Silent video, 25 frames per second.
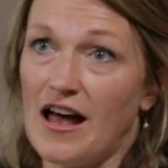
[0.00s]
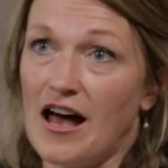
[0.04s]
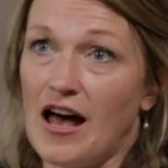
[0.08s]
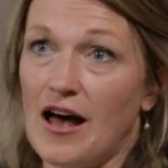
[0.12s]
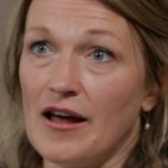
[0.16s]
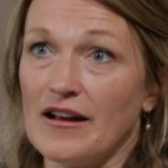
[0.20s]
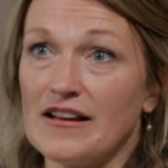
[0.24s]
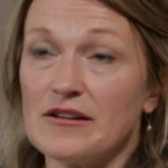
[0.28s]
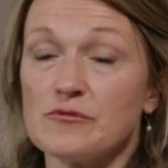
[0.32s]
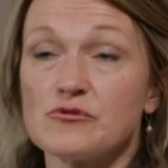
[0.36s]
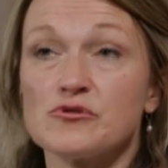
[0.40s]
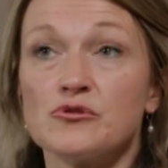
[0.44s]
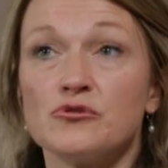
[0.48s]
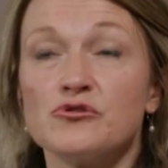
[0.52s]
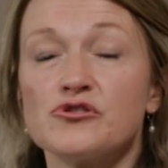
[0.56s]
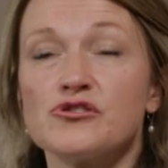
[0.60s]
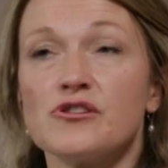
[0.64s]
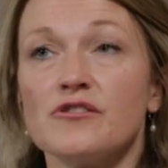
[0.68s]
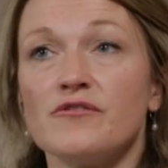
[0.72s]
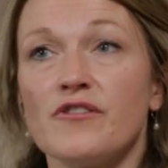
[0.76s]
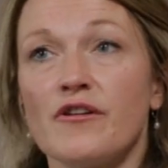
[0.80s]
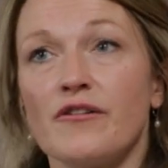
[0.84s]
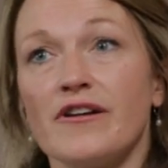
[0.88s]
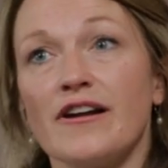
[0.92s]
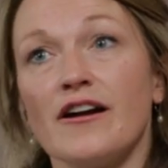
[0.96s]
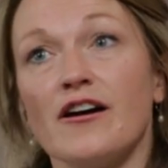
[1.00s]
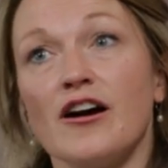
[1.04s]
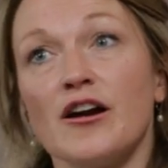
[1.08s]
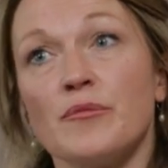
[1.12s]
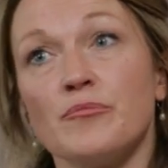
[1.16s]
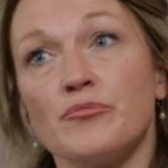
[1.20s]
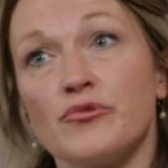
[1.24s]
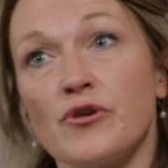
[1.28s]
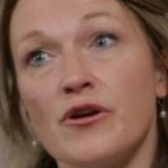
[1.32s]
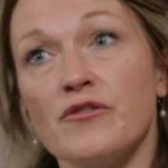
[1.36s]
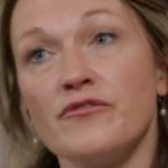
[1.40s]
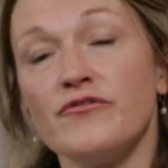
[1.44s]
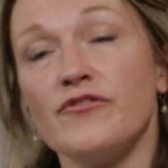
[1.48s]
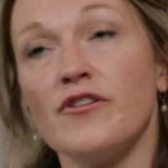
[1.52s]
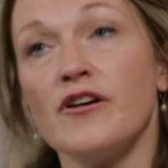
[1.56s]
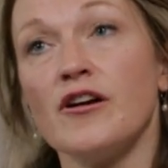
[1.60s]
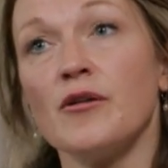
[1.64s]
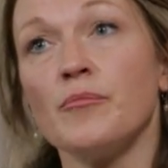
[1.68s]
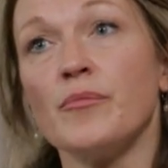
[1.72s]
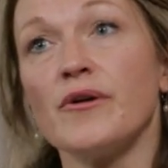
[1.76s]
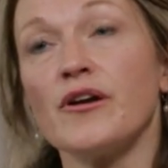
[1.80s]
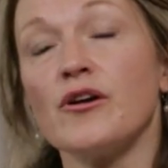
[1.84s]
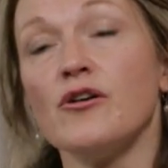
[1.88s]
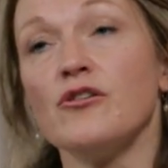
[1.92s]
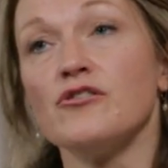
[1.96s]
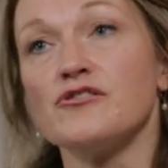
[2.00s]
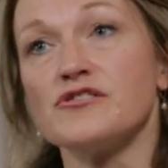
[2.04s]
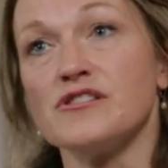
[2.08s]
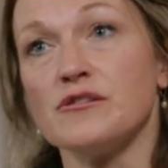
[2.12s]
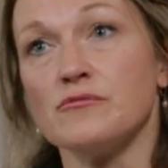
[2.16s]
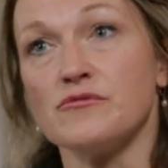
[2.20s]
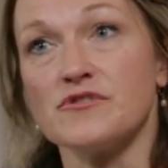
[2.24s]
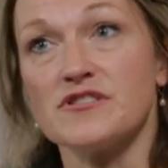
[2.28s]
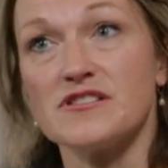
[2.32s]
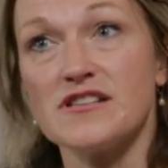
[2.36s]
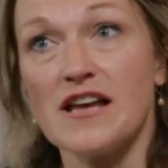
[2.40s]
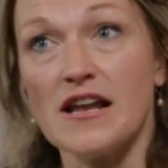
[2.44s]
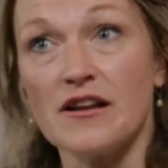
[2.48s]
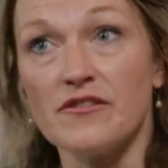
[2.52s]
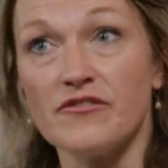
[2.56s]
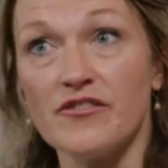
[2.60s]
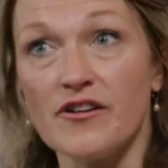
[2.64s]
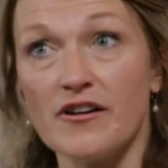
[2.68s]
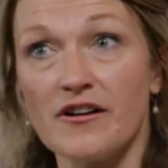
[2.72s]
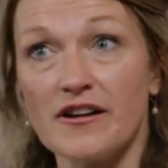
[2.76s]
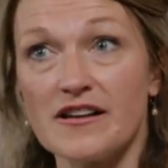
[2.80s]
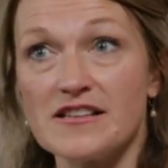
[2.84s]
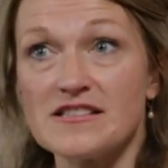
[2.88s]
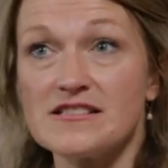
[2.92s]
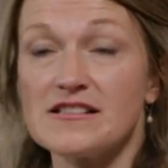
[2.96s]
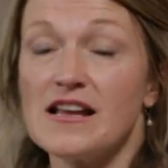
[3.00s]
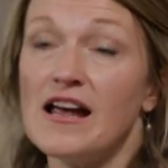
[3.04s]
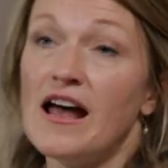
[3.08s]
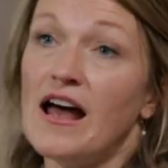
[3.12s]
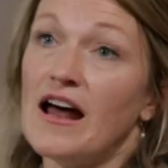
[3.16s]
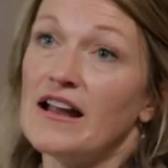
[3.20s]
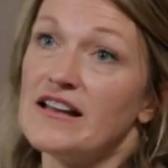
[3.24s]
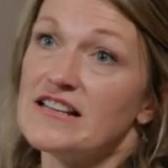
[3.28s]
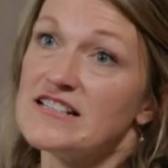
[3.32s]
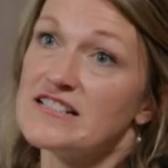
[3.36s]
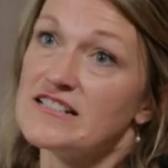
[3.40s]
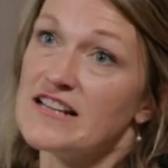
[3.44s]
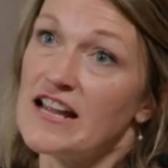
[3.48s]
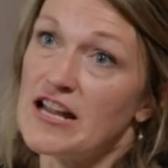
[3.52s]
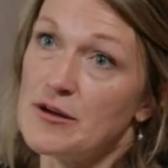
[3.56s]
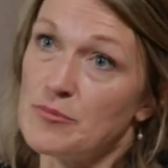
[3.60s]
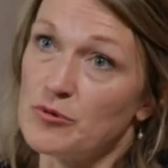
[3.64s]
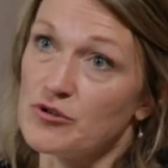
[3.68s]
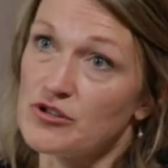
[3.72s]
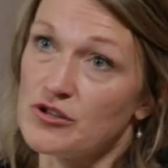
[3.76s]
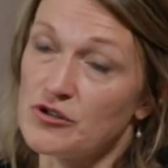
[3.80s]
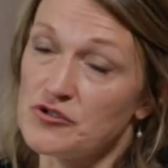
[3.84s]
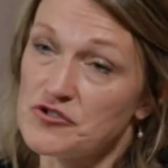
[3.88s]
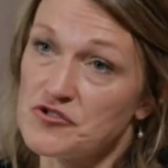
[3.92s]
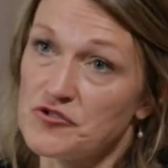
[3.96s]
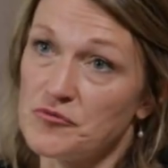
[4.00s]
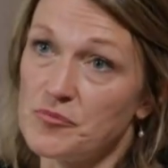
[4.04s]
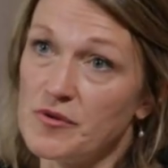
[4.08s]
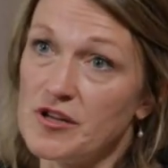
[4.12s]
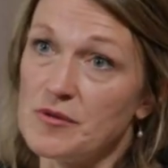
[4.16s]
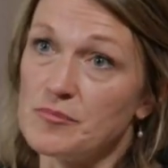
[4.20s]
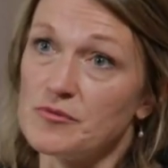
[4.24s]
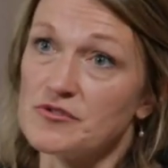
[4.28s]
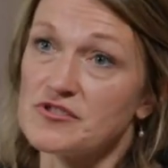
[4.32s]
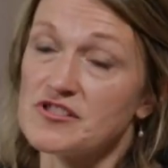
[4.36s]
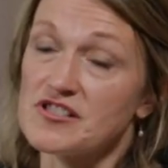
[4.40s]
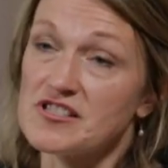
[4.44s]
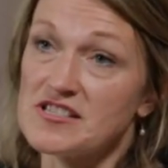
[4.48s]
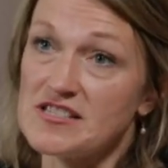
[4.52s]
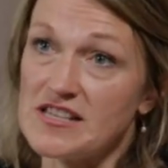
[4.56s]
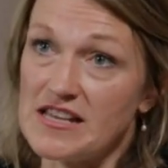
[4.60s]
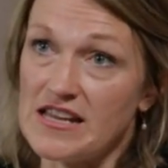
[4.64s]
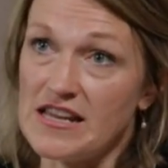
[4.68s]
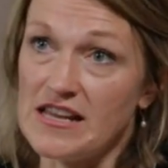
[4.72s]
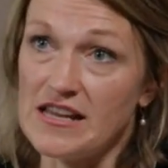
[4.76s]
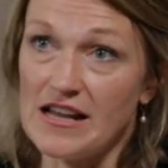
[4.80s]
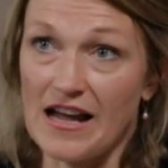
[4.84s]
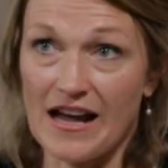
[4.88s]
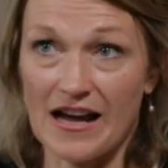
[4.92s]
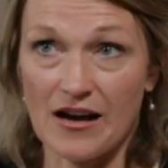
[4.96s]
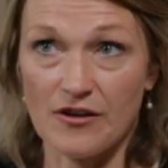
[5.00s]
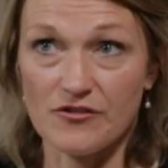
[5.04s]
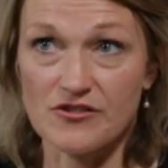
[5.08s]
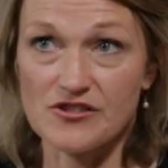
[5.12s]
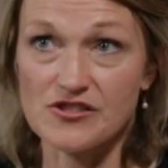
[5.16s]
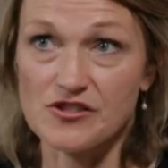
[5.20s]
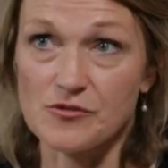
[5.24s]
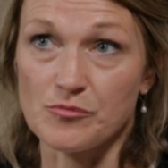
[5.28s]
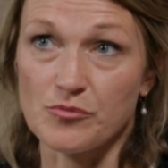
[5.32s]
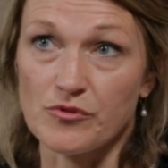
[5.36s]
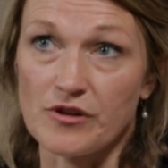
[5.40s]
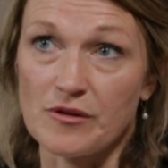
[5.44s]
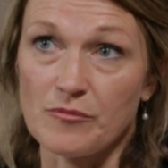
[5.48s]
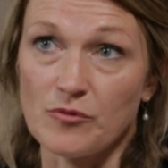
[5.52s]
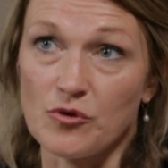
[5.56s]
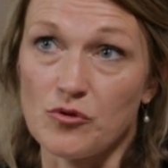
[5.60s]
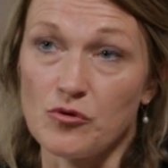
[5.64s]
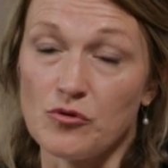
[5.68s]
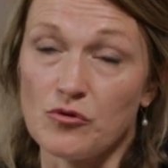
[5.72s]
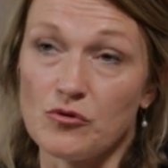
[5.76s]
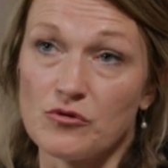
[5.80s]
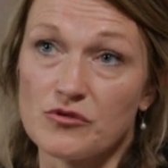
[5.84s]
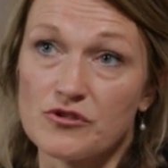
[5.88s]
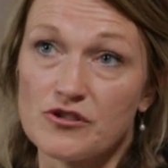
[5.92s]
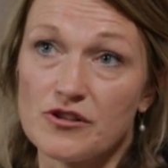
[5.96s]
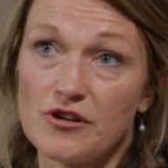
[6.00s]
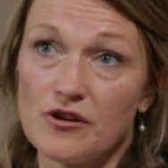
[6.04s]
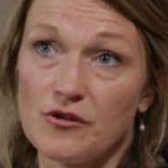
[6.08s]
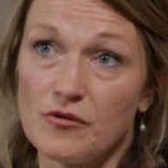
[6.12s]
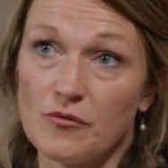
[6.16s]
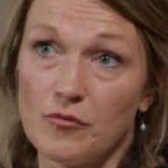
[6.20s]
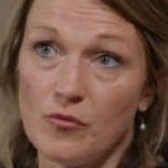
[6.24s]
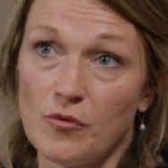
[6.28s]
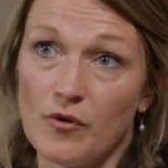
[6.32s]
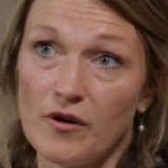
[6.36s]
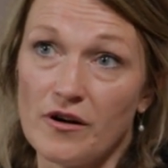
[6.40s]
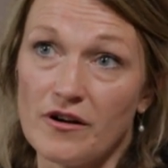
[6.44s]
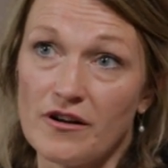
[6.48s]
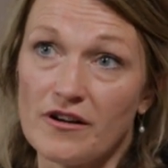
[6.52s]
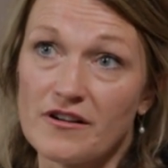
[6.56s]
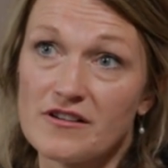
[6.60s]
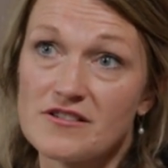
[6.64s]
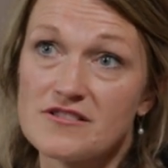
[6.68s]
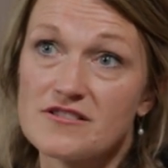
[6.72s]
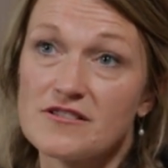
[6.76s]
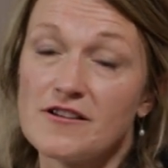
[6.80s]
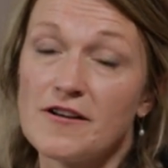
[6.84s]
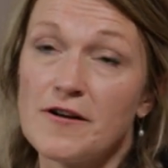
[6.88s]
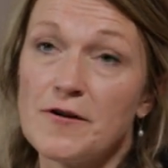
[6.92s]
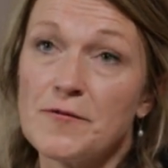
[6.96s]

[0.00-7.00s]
And it was also very high profile because it was televised and it enabled a lot of people to see how the Supreme Court worked.